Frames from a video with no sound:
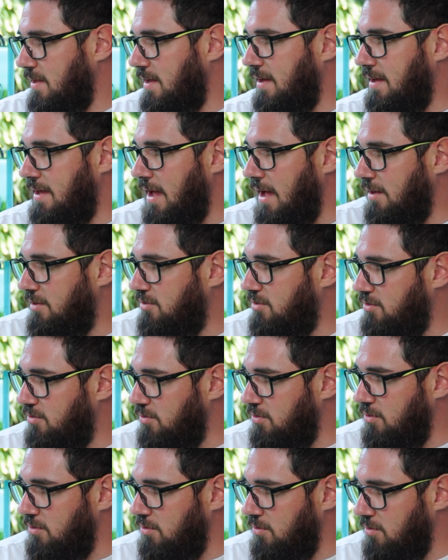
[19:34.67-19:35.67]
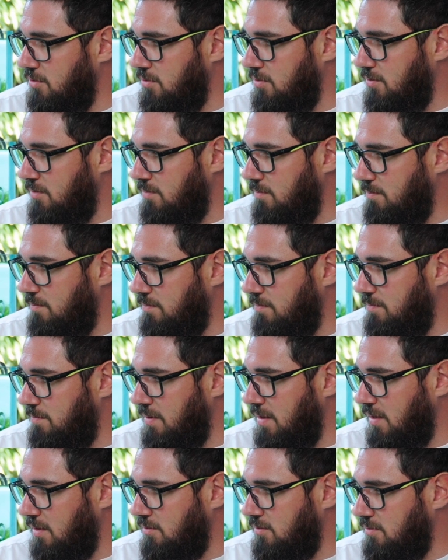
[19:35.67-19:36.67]
get to
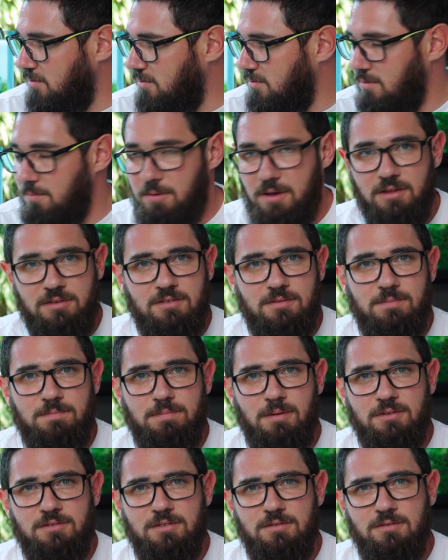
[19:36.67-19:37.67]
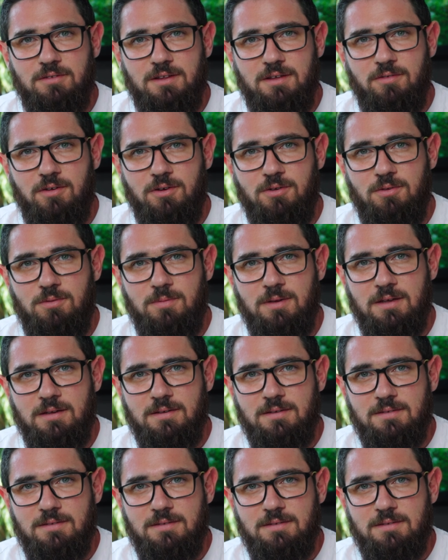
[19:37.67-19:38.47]
build the best possible Iwagumi.